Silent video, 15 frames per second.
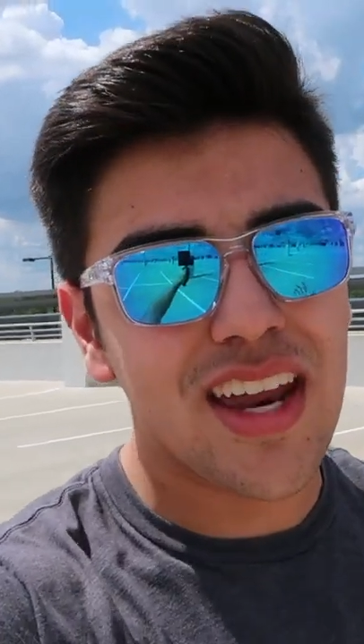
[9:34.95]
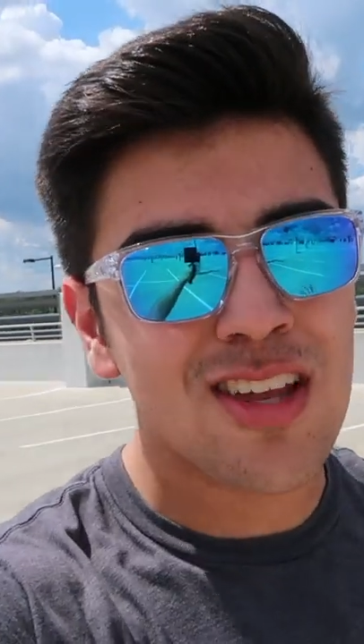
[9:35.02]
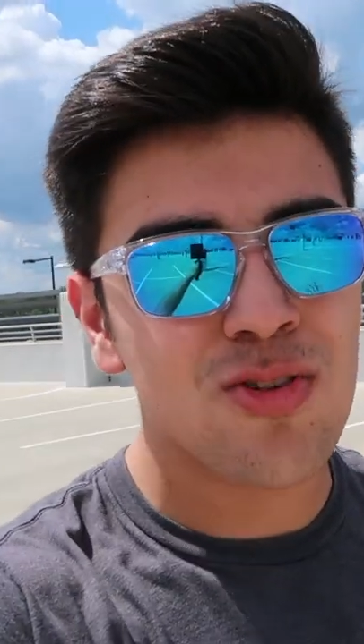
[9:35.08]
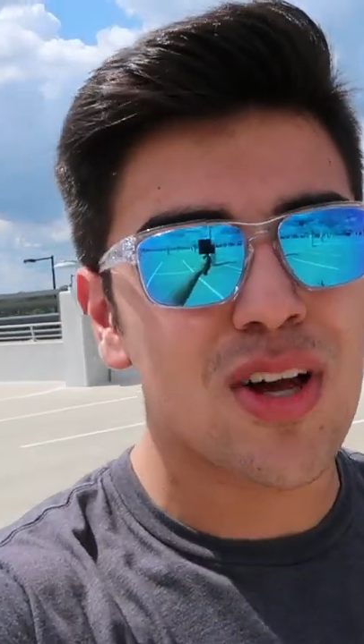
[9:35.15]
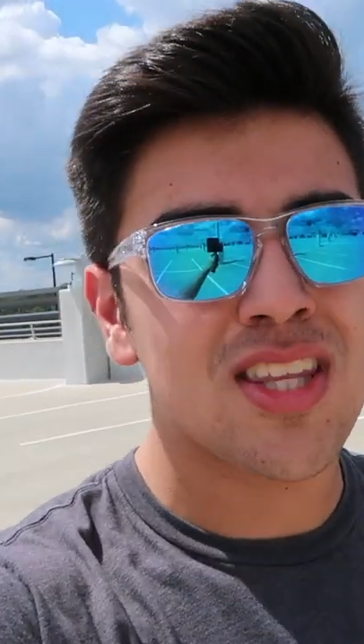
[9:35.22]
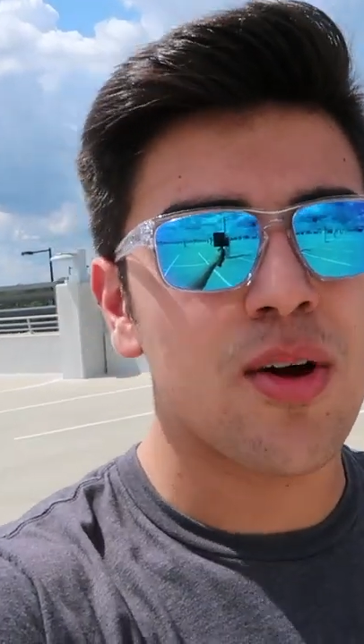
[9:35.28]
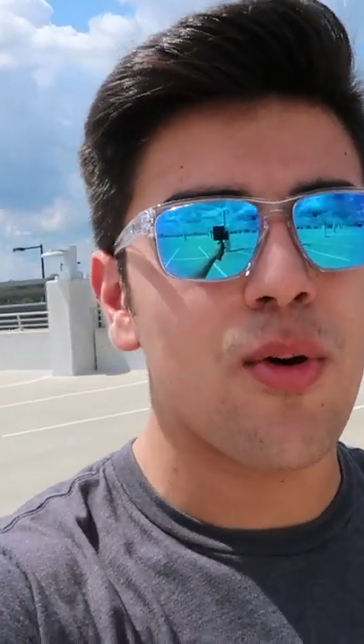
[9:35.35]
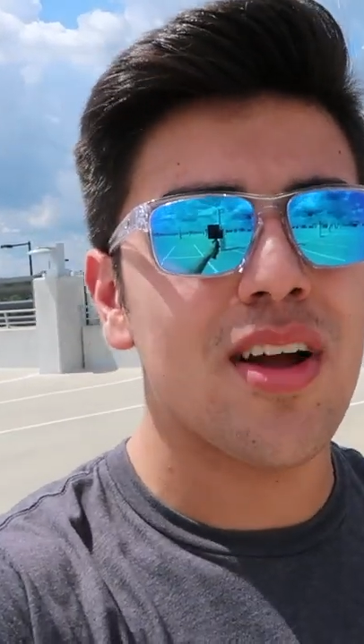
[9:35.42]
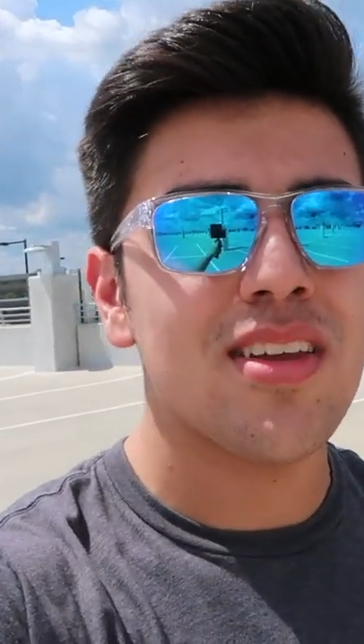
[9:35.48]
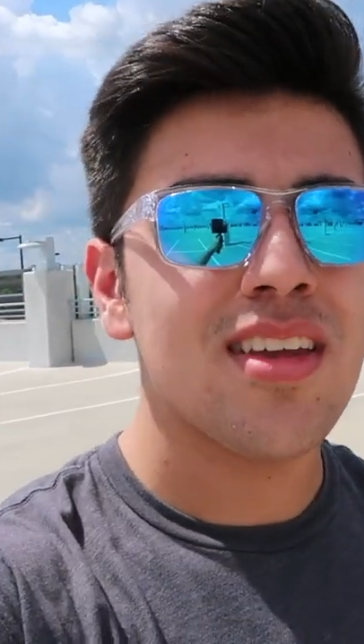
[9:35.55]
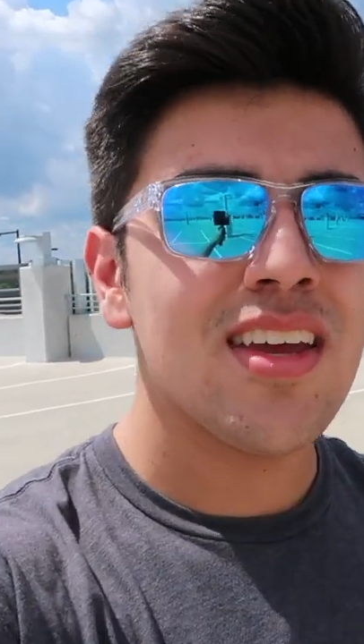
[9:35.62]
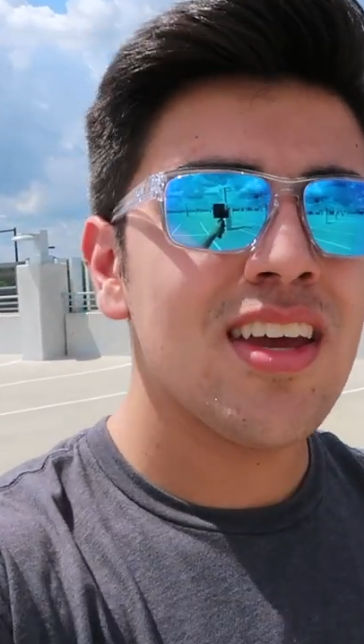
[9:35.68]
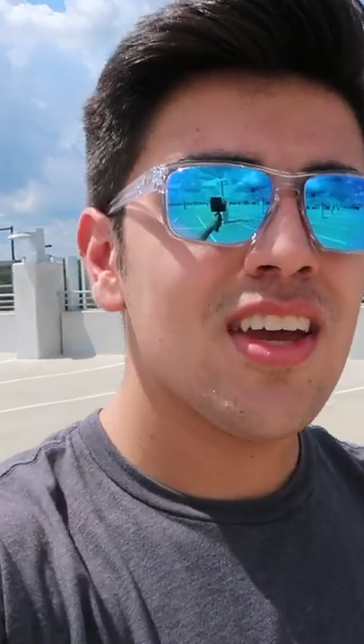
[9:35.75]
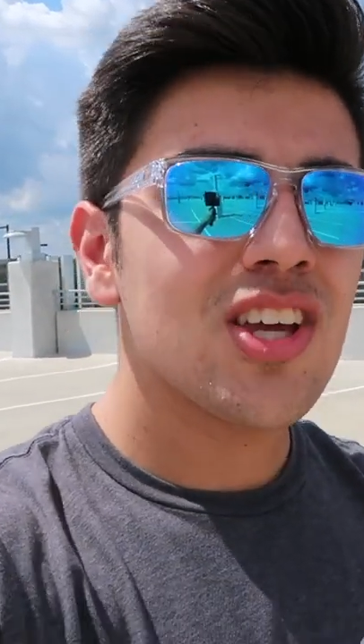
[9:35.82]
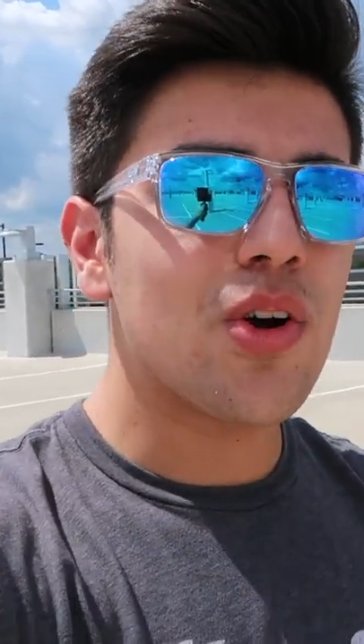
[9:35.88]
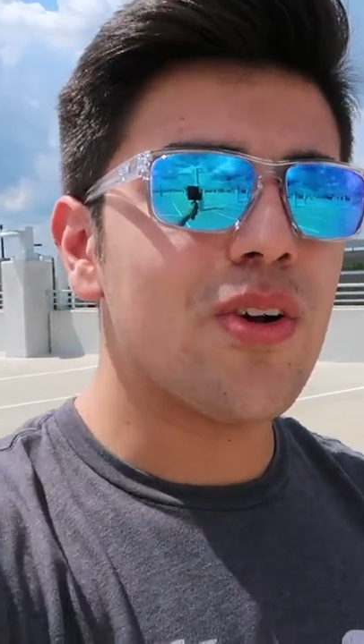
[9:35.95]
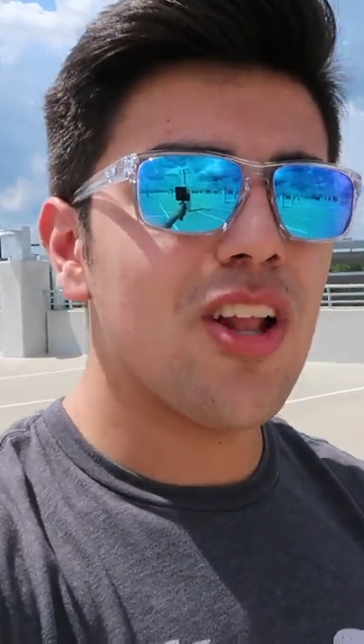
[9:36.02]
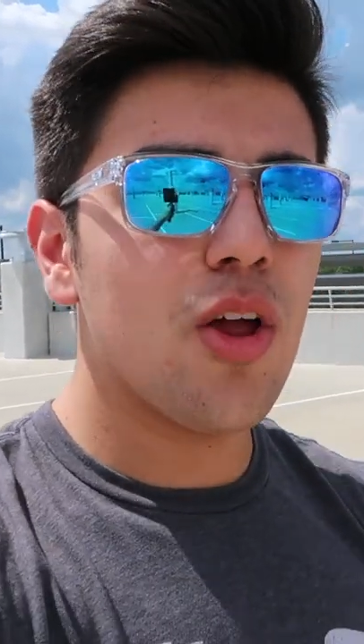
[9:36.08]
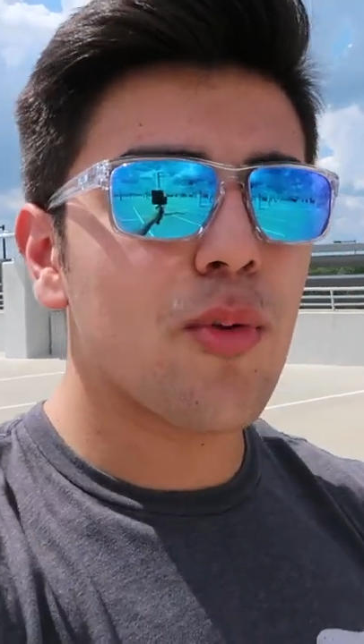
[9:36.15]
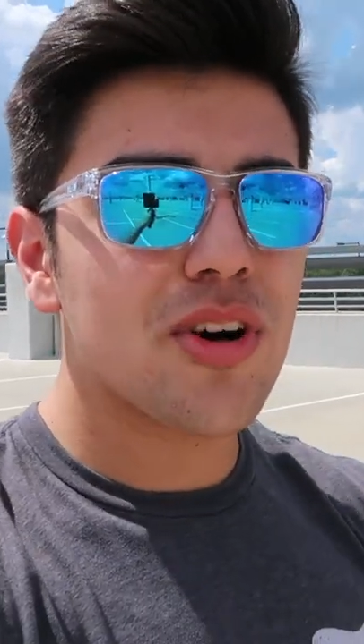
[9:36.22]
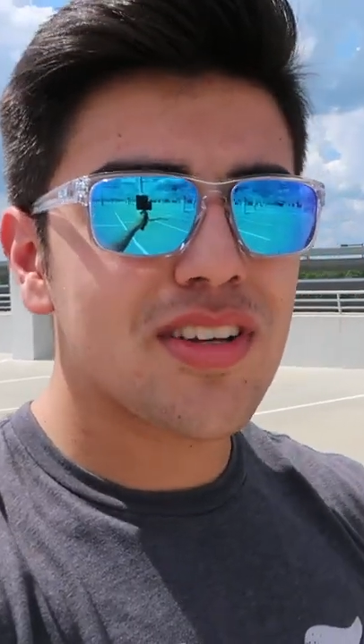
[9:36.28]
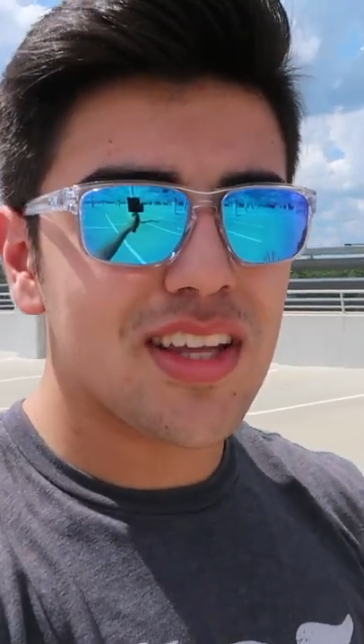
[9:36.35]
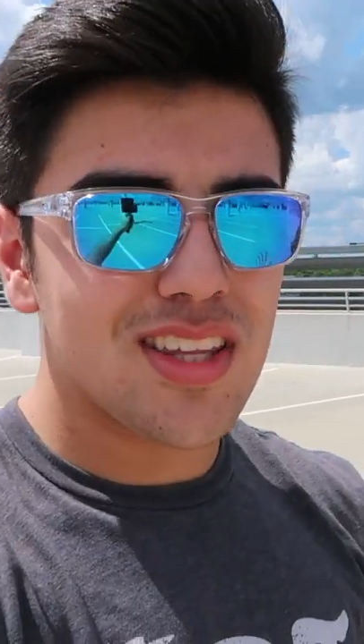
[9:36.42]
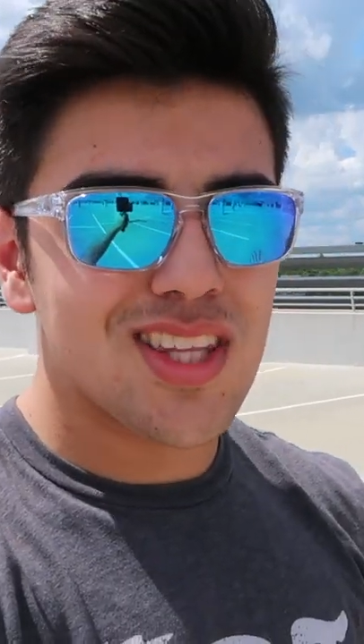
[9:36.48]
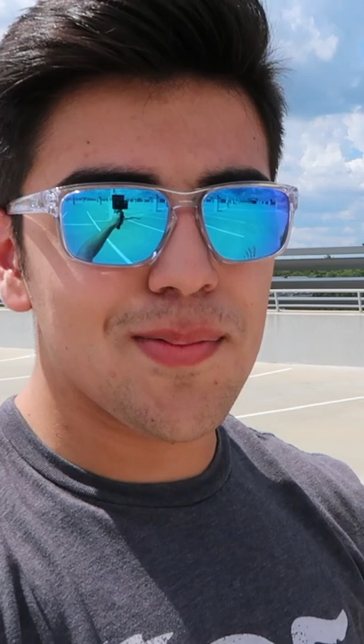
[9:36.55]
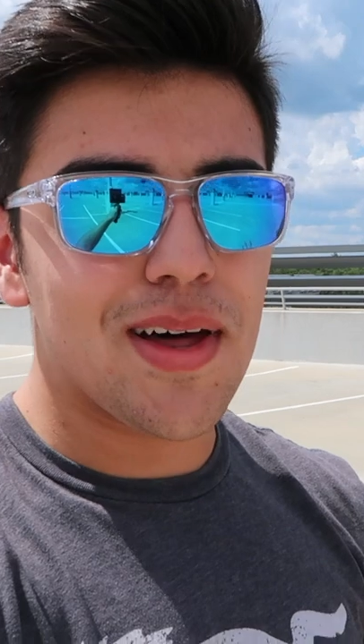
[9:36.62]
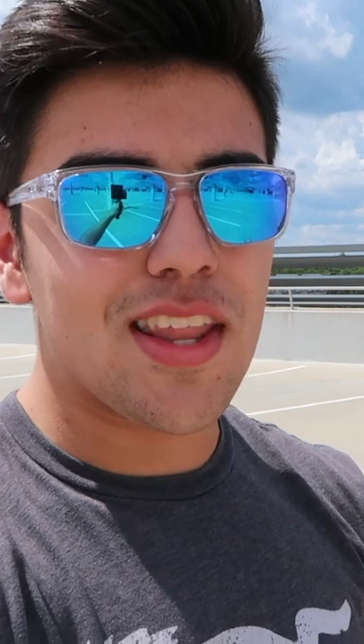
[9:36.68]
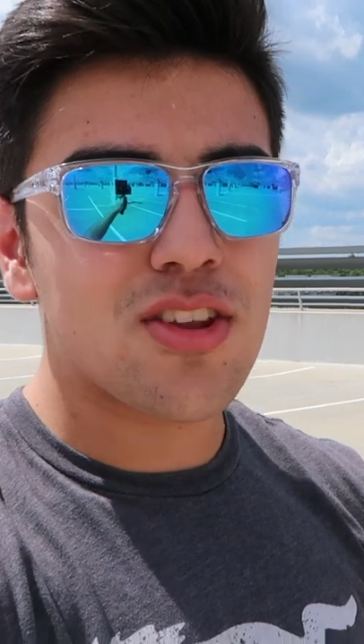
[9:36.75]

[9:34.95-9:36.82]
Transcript: I just want to want go into a little more detail about